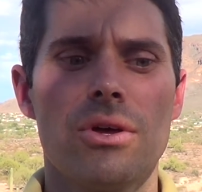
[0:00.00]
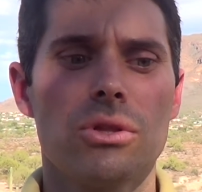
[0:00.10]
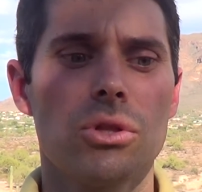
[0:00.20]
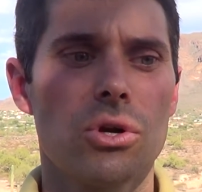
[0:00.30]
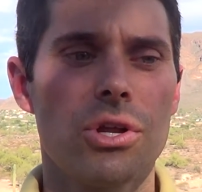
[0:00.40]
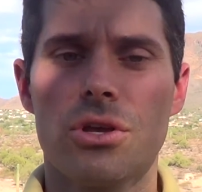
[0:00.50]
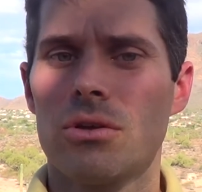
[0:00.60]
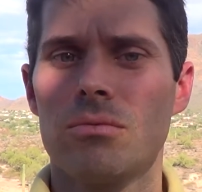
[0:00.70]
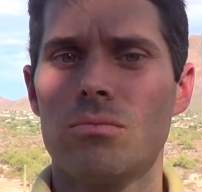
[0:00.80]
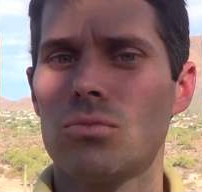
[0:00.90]
learning
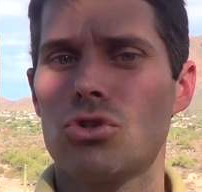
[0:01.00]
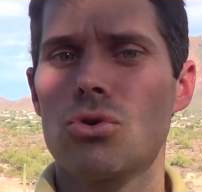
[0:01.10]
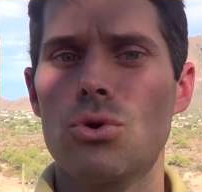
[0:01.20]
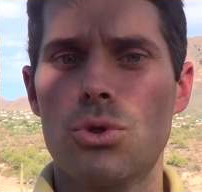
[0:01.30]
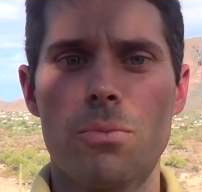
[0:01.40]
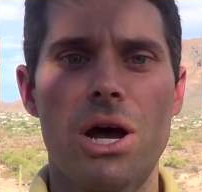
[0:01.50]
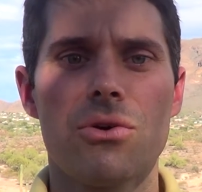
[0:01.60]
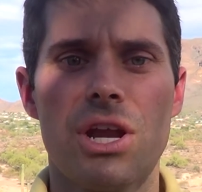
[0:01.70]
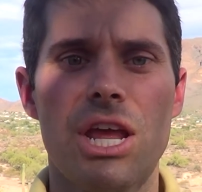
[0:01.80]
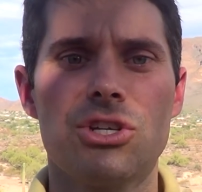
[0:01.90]
truth
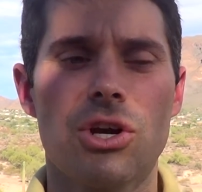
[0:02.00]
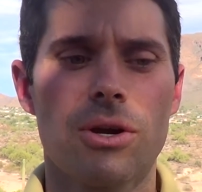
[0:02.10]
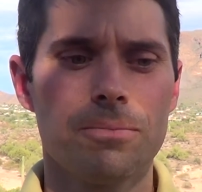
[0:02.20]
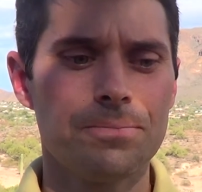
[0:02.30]
about nature.